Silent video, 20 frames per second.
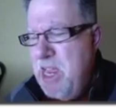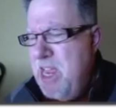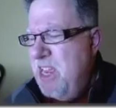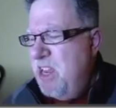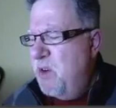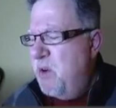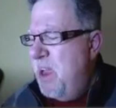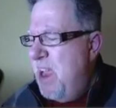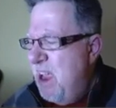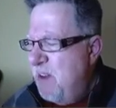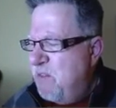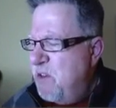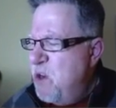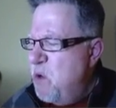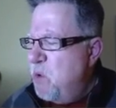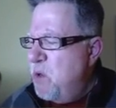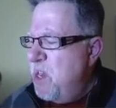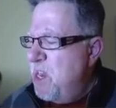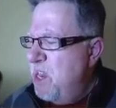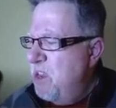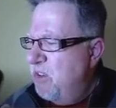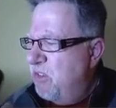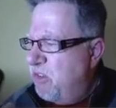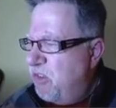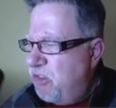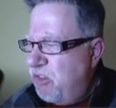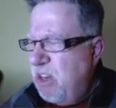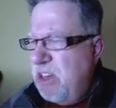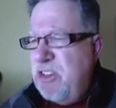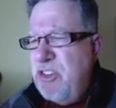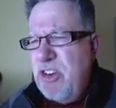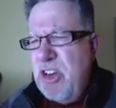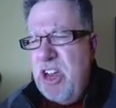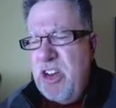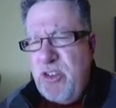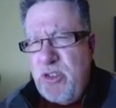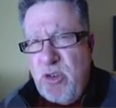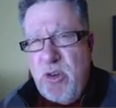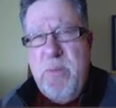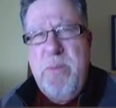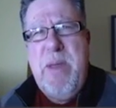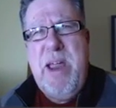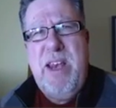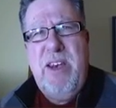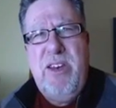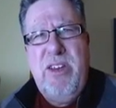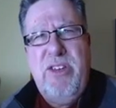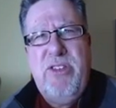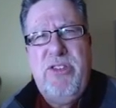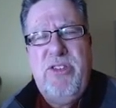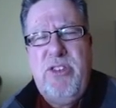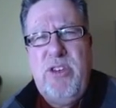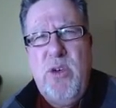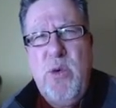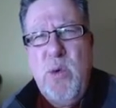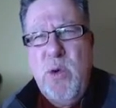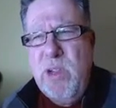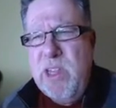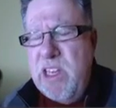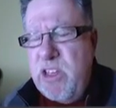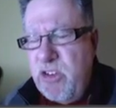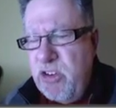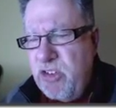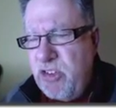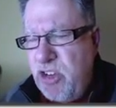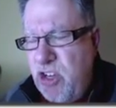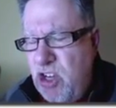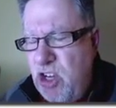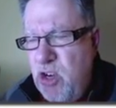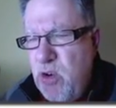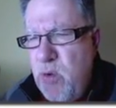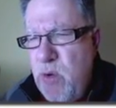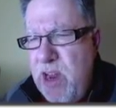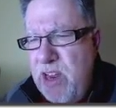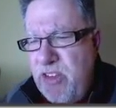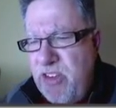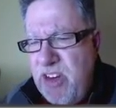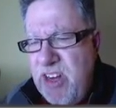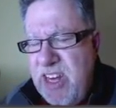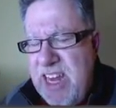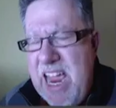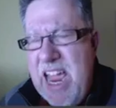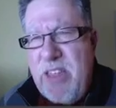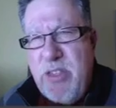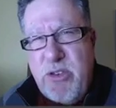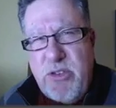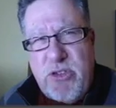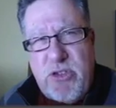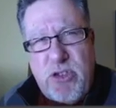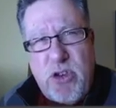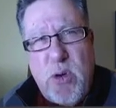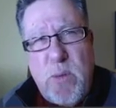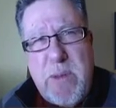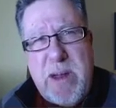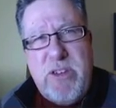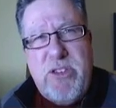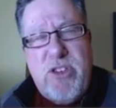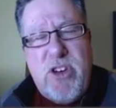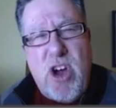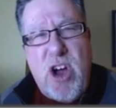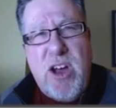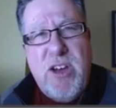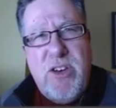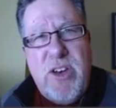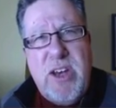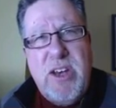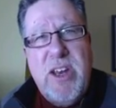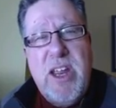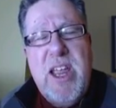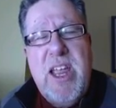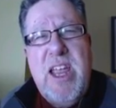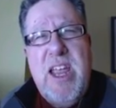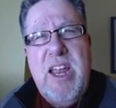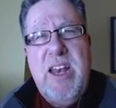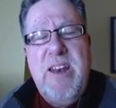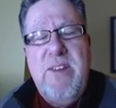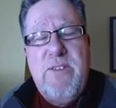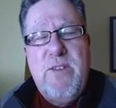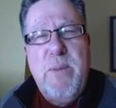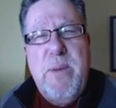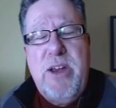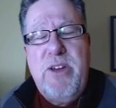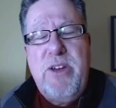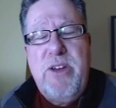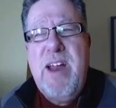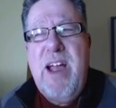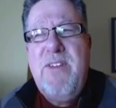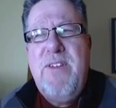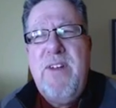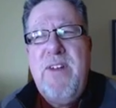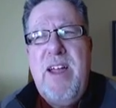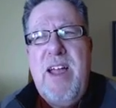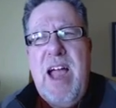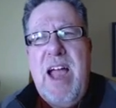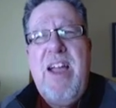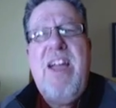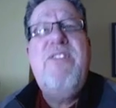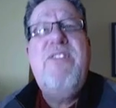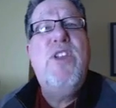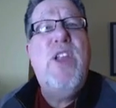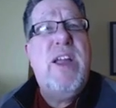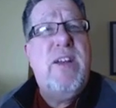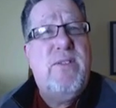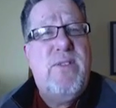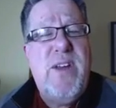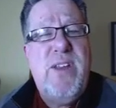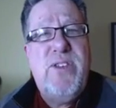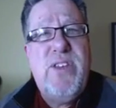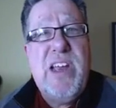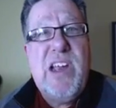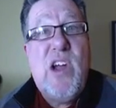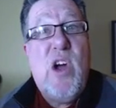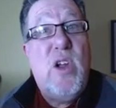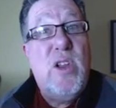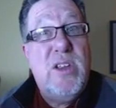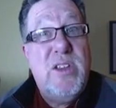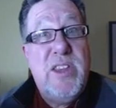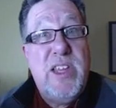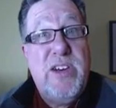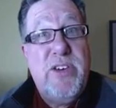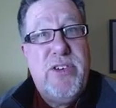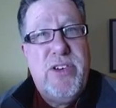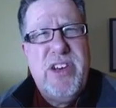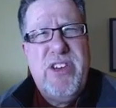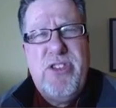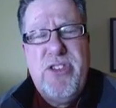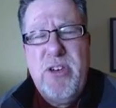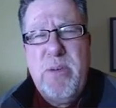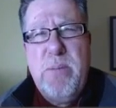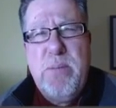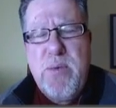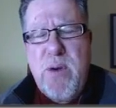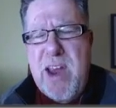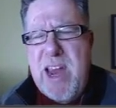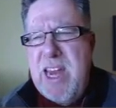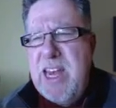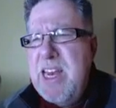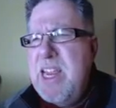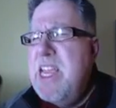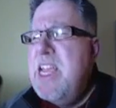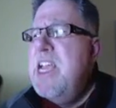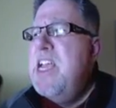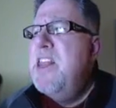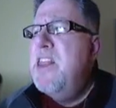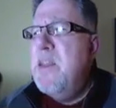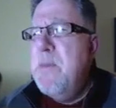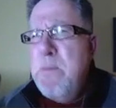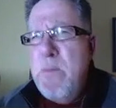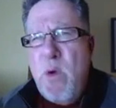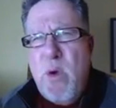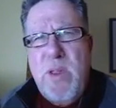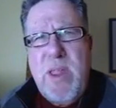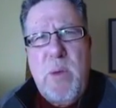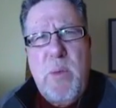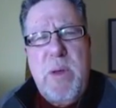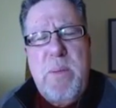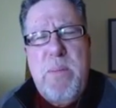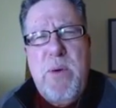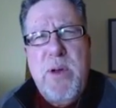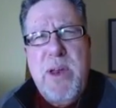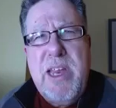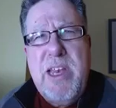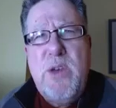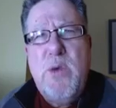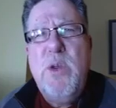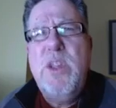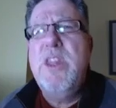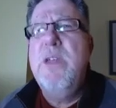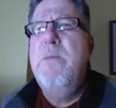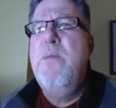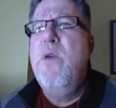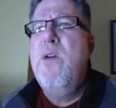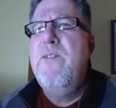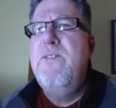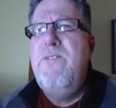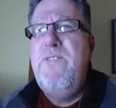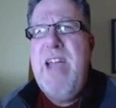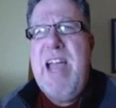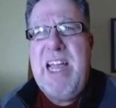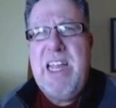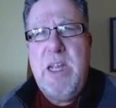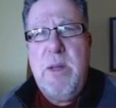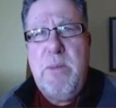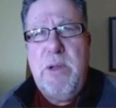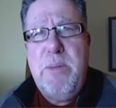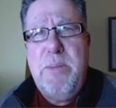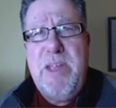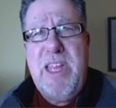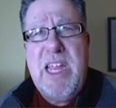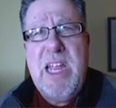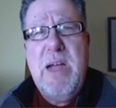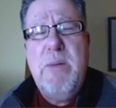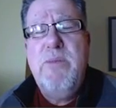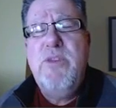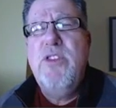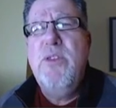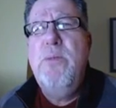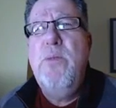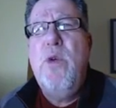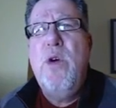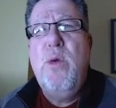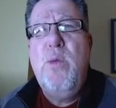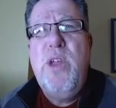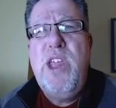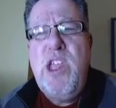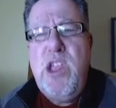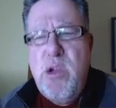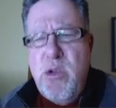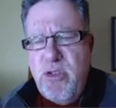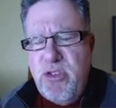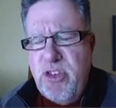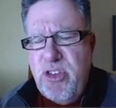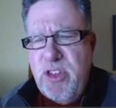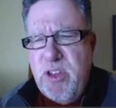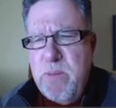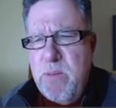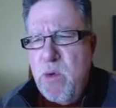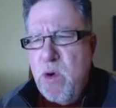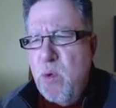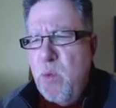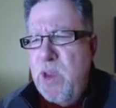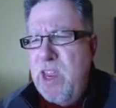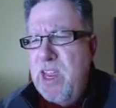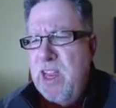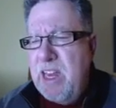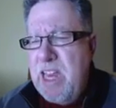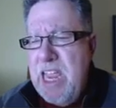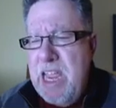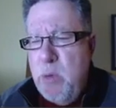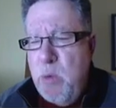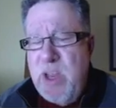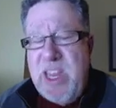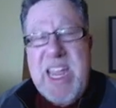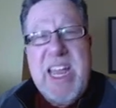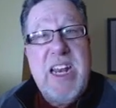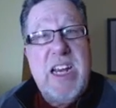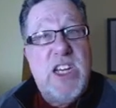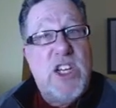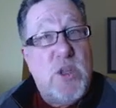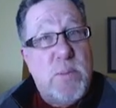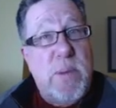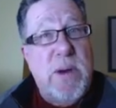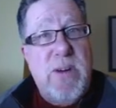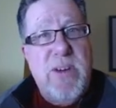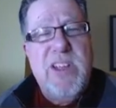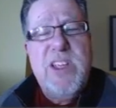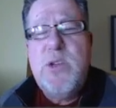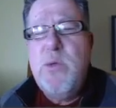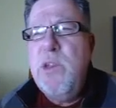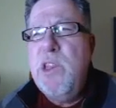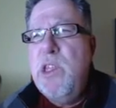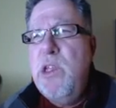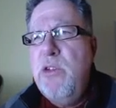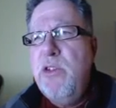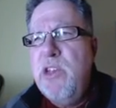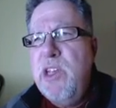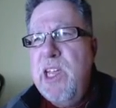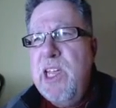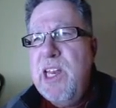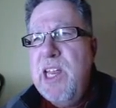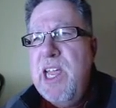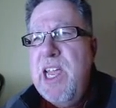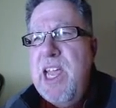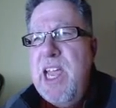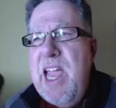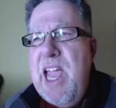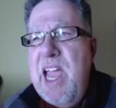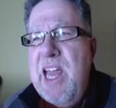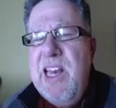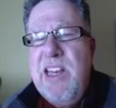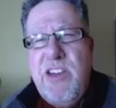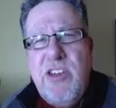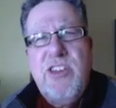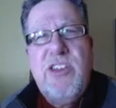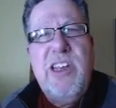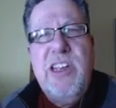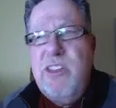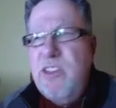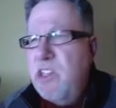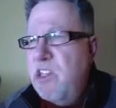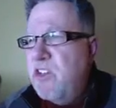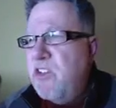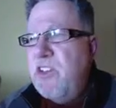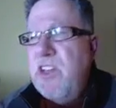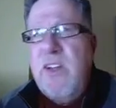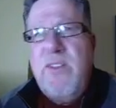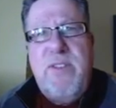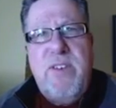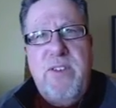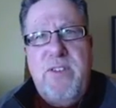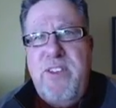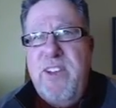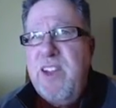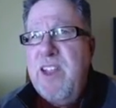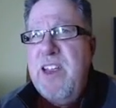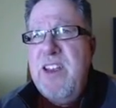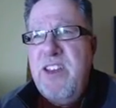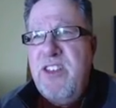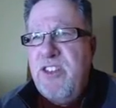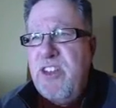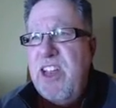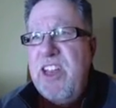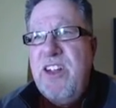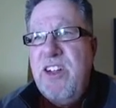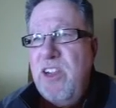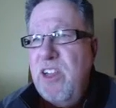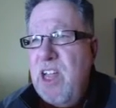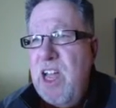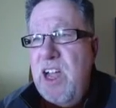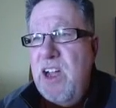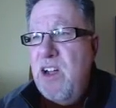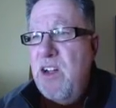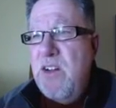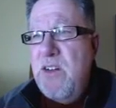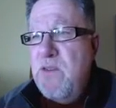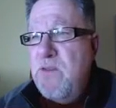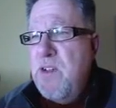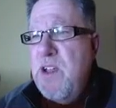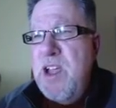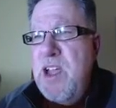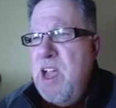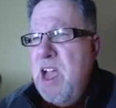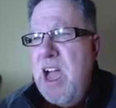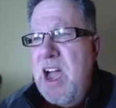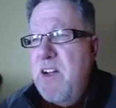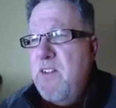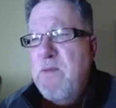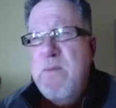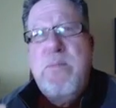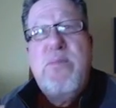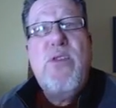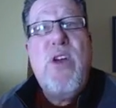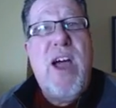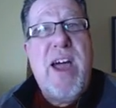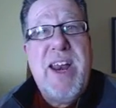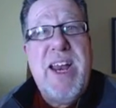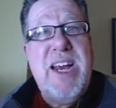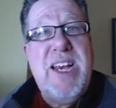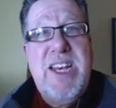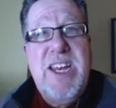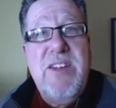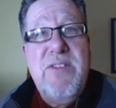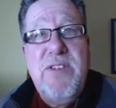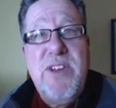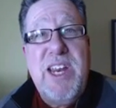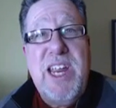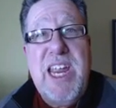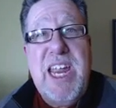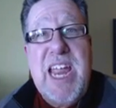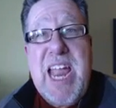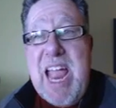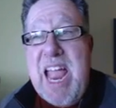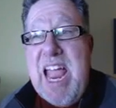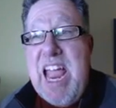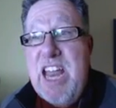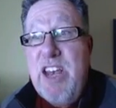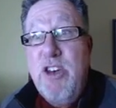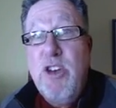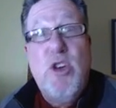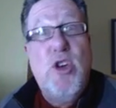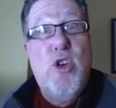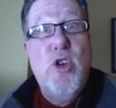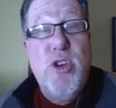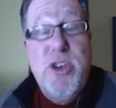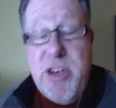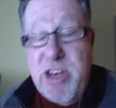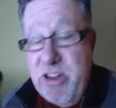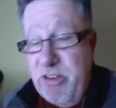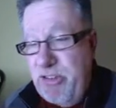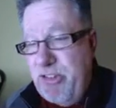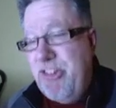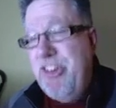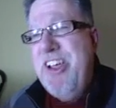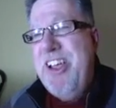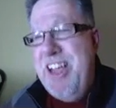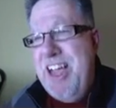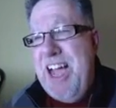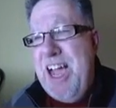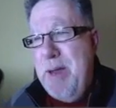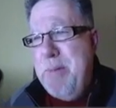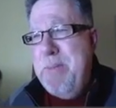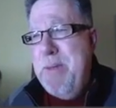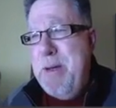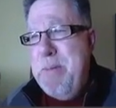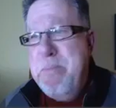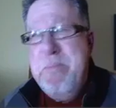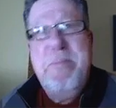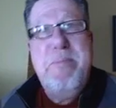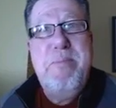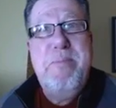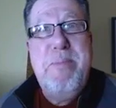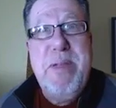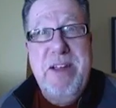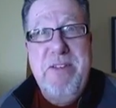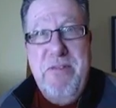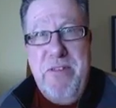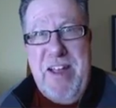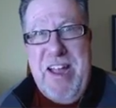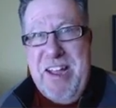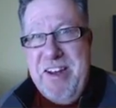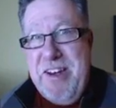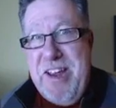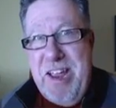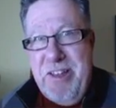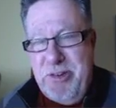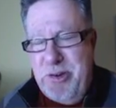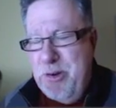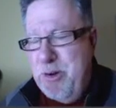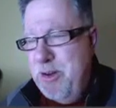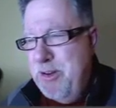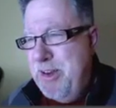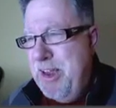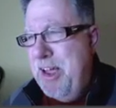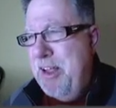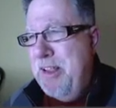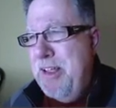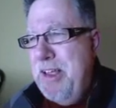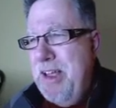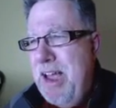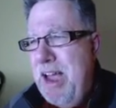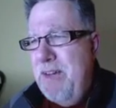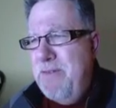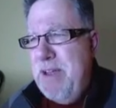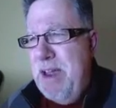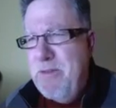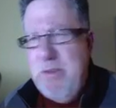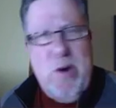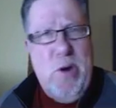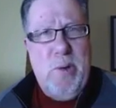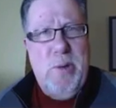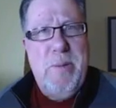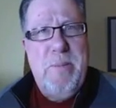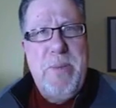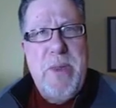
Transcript: You know, Evernote is such a tremendous tool. It just curates and gathers so much content and information. I have a lot of friends that call it their digital brain. The more that we put into it, the more valuable it becomes. The more we use it, the more we get experienced with using it. And it just is this self-fulfilling cycle of productivity and goodness. I'm a big fan, as you can tell, of Evernote.